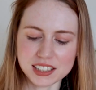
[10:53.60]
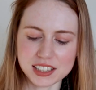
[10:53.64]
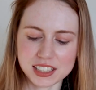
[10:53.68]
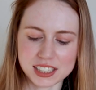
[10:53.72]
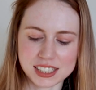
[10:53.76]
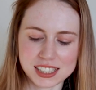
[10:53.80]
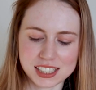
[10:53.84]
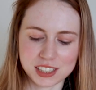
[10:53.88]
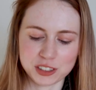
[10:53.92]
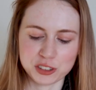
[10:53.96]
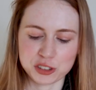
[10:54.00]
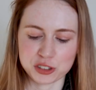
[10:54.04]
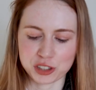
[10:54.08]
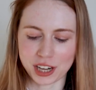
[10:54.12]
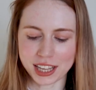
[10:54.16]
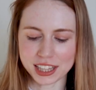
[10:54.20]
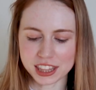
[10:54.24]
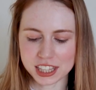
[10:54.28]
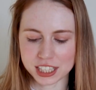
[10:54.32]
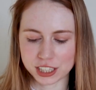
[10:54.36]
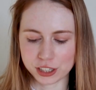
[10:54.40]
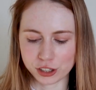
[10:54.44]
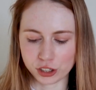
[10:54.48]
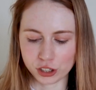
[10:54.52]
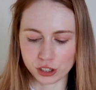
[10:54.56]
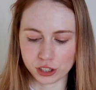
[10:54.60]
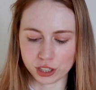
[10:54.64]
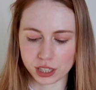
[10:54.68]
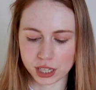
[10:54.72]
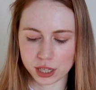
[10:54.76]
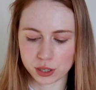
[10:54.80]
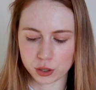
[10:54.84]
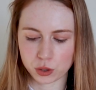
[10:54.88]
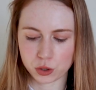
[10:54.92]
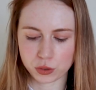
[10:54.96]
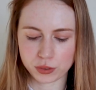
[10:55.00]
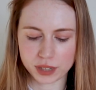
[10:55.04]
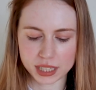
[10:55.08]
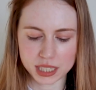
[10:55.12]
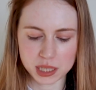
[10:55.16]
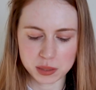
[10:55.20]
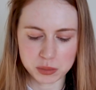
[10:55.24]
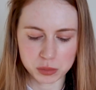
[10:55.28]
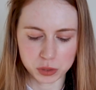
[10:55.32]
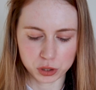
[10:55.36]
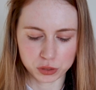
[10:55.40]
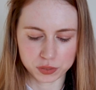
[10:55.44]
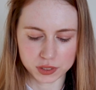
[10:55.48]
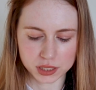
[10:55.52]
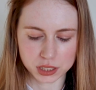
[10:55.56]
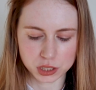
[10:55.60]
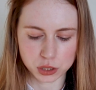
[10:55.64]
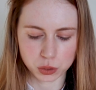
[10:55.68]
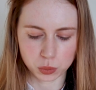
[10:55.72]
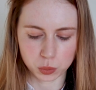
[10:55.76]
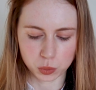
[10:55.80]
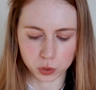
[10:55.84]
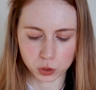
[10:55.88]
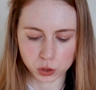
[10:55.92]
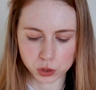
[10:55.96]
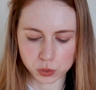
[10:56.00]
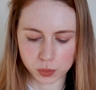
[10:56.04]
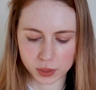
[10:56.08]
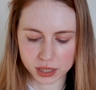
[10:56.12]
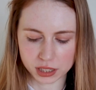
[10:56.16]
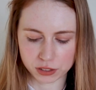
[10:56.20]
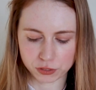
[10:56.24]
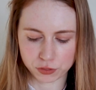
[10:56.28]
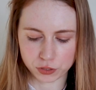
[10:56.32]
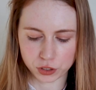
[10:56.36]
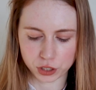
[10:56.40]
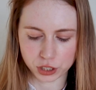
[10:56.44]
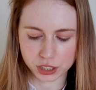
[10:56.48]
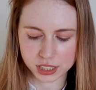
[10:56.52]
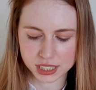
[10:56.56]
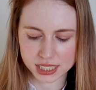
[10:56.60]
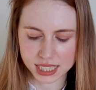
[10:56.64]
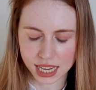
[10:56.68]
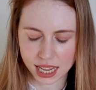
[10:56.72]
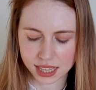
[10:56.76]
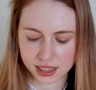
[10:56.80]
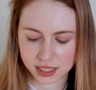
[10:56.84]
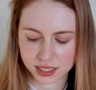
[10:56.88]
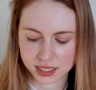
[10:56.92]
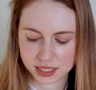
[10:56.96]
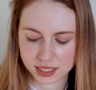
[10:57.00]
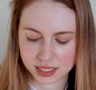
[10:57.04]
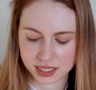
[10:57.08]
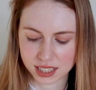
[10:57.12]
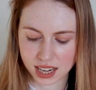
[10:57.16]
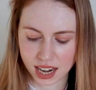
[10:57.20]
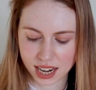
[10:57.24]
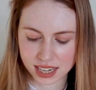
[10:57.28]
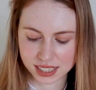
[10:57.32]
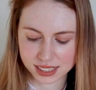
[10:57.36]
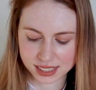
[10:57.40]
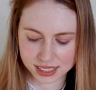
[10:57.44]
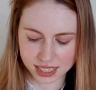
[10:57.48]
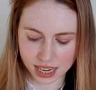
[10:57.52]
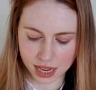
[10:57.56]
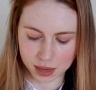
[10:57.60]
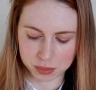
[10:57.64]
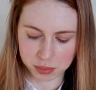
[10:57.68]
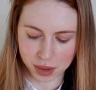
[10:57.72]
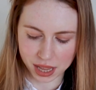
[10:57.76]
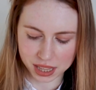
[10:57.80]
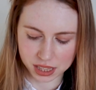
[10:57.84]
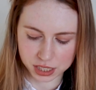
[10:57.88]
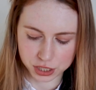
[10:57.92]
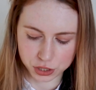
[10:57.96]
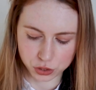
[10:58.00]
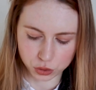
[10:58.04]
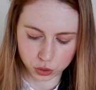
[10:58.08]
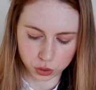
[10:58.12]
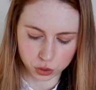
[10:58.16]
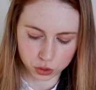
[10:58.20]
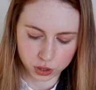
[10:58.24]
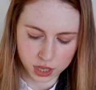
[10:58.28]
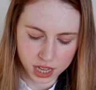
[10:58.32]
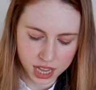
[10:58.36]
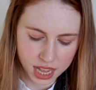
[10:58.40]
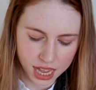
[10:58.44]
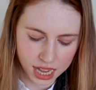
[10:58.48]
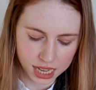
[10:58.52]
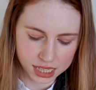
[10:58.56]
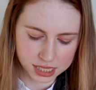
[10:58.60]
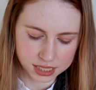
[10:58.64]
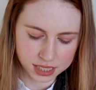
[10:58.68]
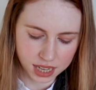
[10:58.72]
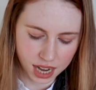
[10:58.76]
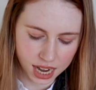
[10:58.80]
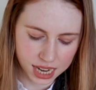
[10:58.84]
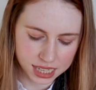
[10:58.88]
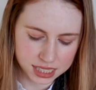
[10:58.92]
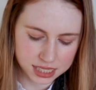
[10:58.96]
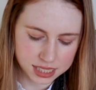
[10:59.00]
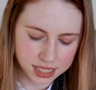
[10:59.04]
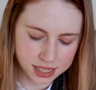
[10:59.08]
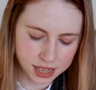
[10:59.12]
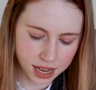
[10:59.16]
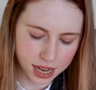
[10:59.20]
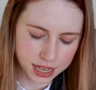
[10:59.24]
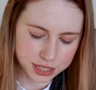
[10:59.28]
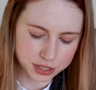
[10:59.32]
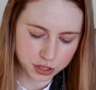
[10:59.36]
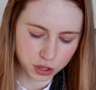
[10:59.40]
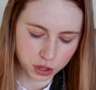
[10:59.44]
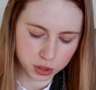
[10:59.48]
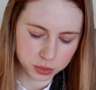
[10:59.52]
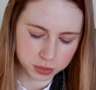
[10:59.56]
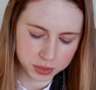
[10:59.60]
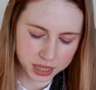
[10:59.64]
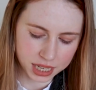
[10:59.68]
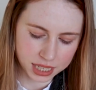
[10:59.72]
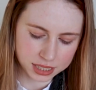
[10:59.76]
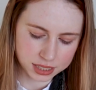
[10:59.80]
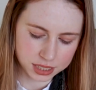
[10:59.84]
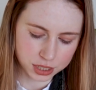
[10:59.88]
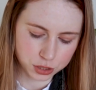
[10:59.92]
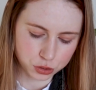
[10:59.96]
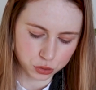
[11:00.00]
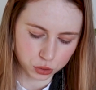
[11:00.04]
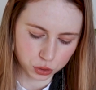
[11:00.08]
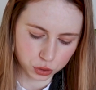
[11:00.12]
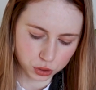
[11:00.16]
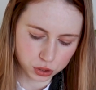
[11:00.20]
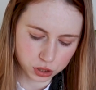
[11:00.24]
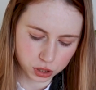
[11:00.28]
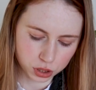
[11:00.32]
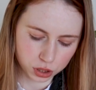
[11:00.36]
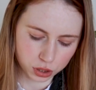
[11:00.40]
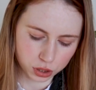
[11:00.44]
and the Sildrathi girl are already moving towards where the first Tanith and I stand by the door, and Tyler's eyes are on me as he draws